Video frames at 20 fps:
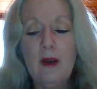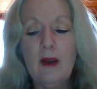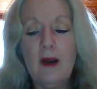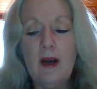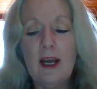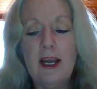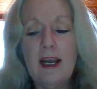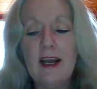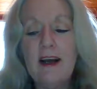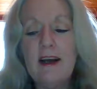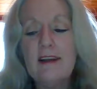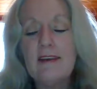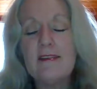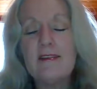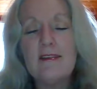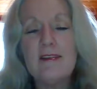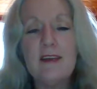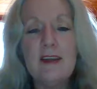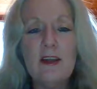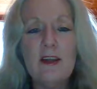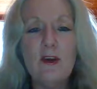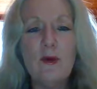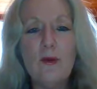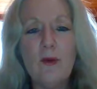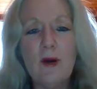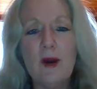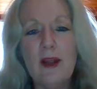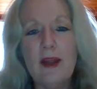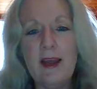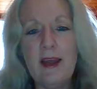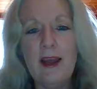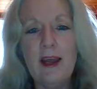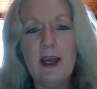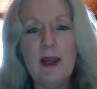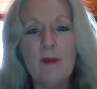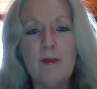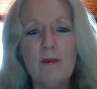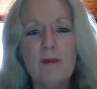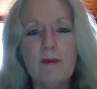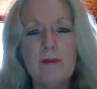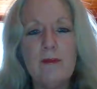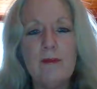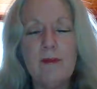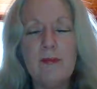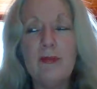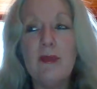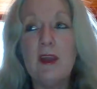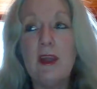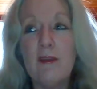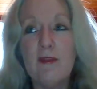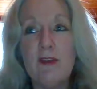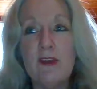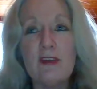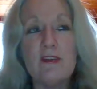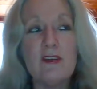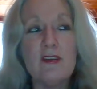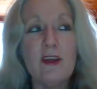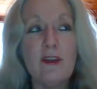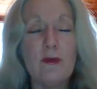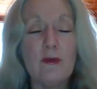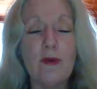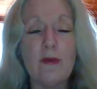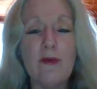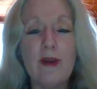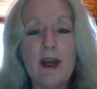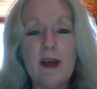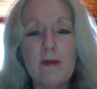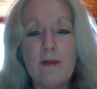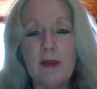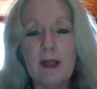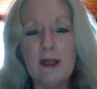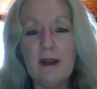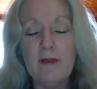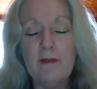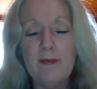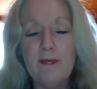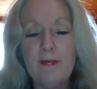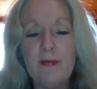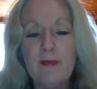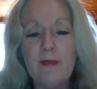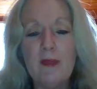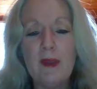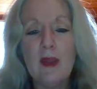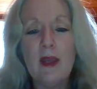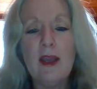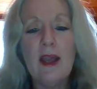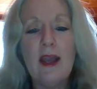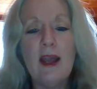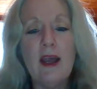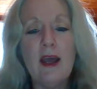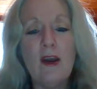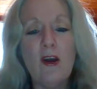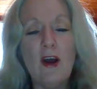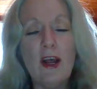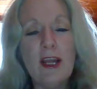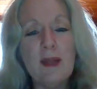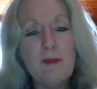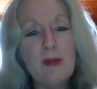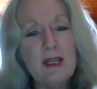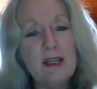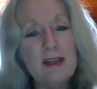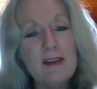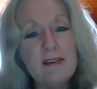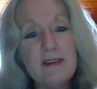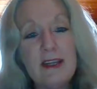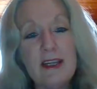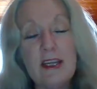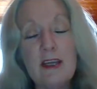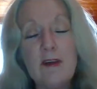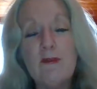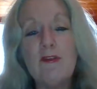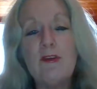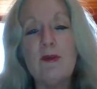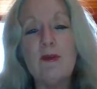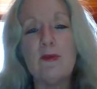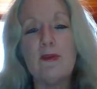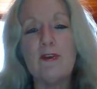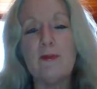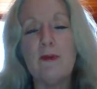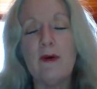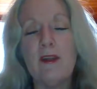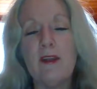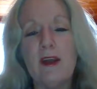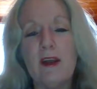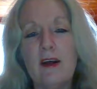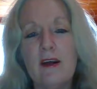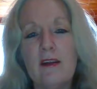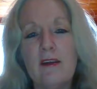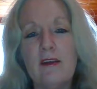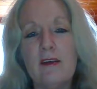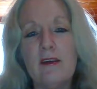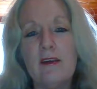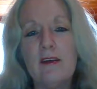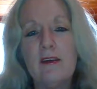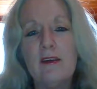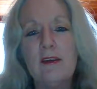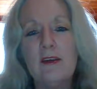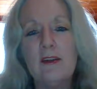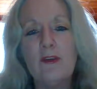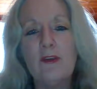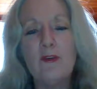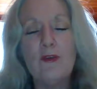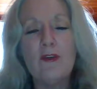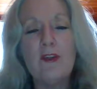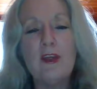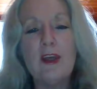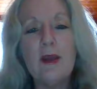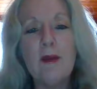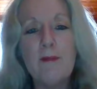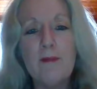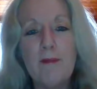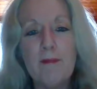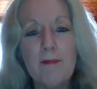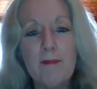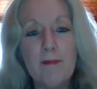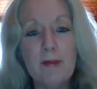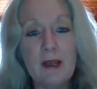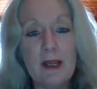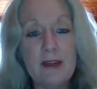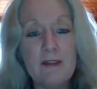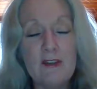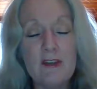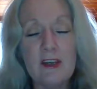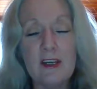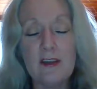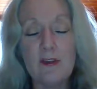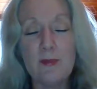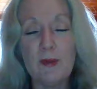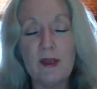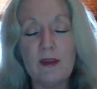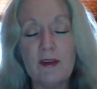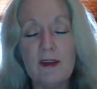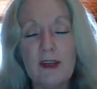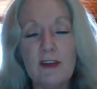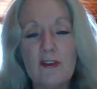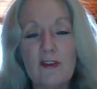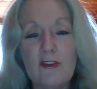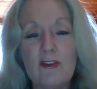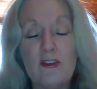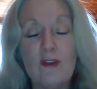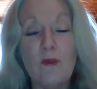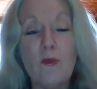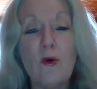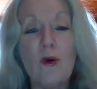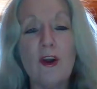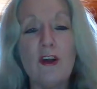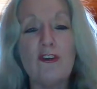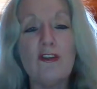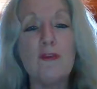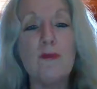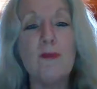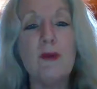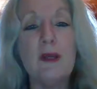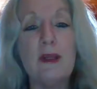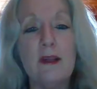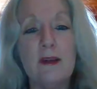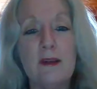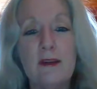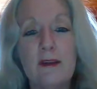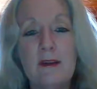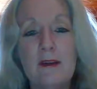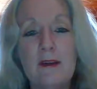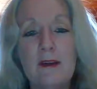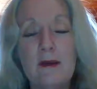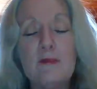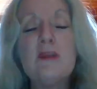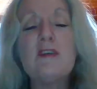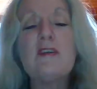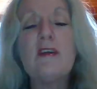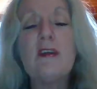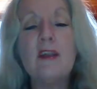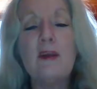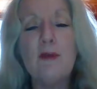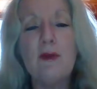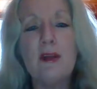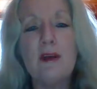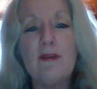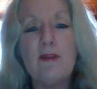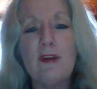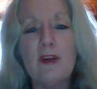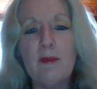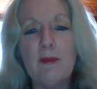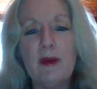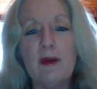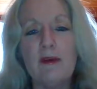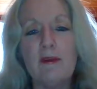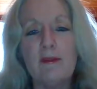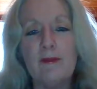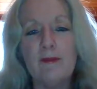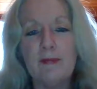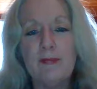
I can't see who I am if there's another around me and I can be easily influenced by that other through their beliefs and expectations of what I should be, particularly being a female.